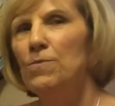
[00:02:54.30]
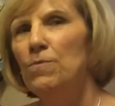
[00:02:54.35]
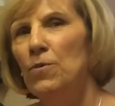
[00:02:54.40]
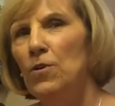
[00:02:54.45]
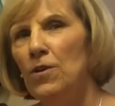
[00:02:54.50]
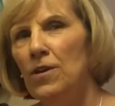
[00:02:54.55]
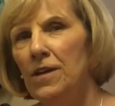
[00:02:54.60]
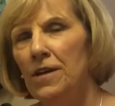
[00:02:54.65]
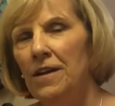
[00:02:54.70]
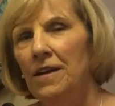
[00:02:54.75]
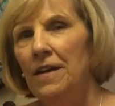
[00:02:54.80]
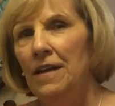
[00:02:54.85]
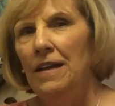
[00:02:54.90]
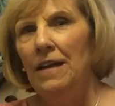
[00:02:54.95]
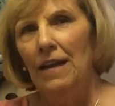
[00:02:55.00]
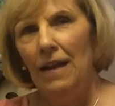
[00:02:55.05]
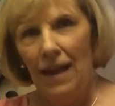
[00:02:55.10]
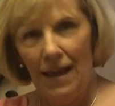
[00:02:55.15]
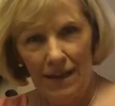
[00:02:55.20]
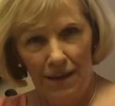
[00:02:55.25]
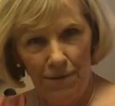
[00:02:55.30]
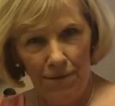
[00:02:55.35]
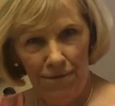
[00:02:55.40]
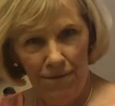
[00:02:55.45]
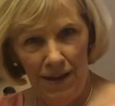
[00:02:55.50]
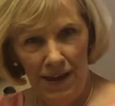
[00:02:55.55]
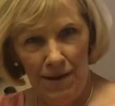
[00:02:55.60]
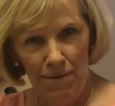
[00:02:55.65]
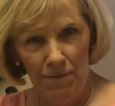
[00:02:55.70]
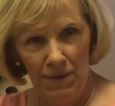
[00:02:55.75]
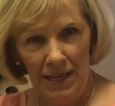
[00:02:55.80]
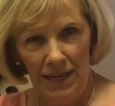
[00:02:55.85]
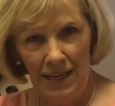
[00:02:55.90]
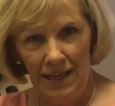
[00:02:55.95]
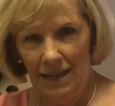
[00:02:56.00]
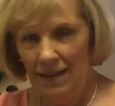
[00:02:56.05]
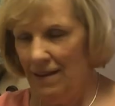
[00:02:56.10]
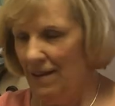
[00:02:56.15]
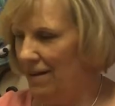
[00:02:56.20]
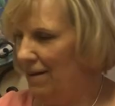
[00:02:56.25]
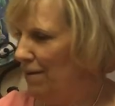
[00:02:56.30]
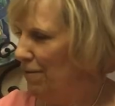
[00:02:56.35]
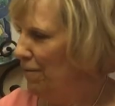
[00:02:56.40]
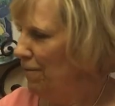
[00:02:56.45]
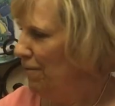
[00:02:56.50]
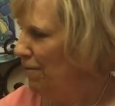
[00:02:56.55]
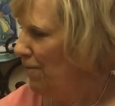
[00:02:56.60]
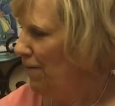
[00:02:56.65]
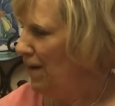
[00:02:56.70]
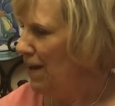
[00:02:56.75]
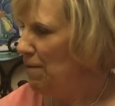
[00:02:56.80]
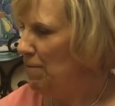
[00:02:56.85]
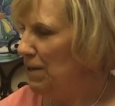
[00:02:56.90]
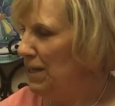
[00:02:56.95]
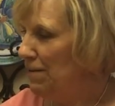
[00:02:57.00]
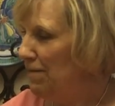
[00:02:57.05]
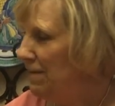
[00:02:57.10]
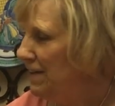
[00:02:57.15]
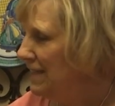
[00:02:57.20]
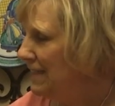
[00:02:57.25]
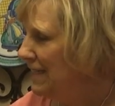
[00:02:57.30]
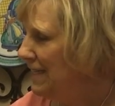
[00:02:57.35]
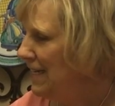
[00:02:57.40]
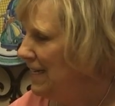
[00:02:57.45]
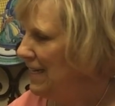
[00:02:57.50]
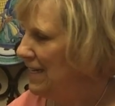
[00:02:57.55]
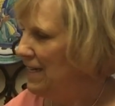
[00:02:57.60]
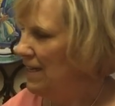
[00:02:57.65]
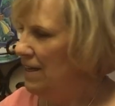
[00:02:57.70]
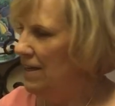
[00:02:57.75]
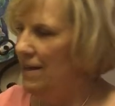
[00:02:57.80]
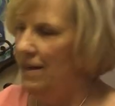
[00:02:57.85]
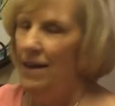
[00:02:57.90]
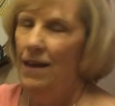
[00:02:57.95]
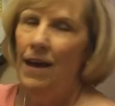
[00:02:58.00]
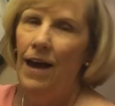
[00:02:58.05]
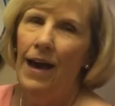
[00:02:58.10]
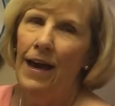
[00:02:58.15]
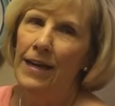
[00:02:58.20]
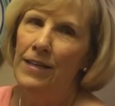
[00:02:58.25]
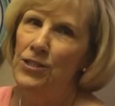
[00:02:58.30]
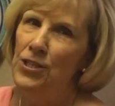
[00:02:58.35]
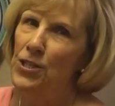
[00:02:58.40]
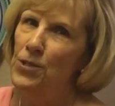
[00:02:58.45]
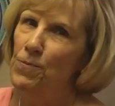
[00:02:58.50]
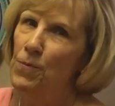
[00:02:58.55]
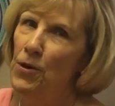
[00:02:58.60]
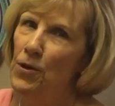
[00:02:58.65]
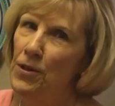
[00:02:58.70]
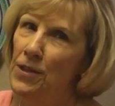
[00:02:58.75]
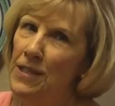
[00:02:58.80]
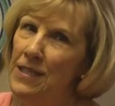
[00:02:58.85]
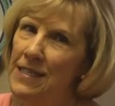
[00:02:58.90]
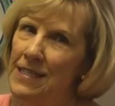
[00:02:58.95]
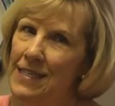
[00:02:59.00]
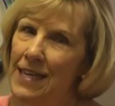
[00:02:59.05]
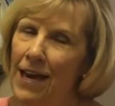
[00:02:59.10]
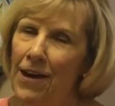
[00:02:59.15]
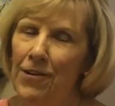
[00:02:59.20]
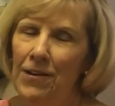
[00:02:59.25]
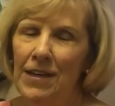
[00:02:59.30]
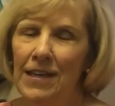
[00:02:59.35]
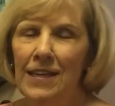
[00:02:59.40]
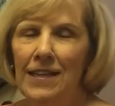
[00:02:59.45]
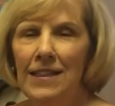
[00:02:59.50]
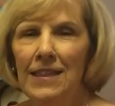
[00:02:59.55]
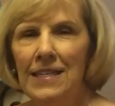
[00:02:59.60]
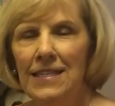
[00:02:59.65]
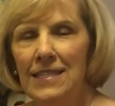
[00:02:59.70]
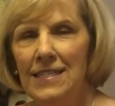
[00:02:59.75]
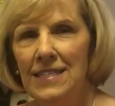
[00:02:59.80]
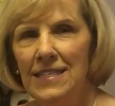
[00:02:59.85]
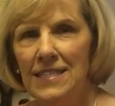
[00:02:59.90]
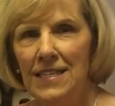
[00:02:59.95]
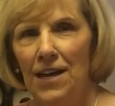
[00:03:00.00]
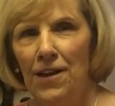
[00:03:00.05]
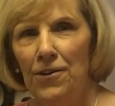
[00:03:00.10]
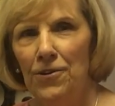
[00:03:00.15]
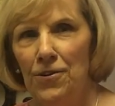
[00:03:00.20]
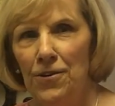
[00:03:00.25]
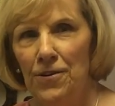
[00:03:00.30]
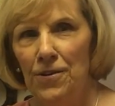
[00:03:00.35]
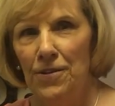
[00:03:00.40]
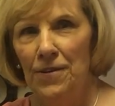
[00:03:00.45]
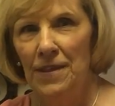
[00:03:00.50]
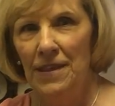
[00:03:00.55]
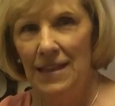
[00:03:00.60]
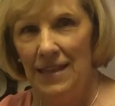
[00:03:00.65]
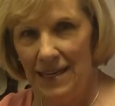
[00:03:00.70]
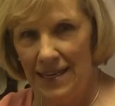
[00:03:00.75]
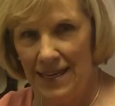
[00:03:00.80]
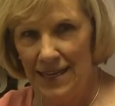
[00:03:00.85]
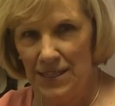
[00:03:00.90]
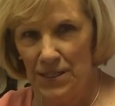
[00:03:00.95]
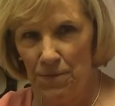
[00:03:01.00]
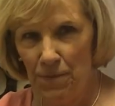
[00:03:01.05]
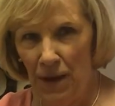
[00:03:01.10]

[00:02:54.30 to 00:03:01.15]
more, like a family visiting, I just pull this out, and this is under the guest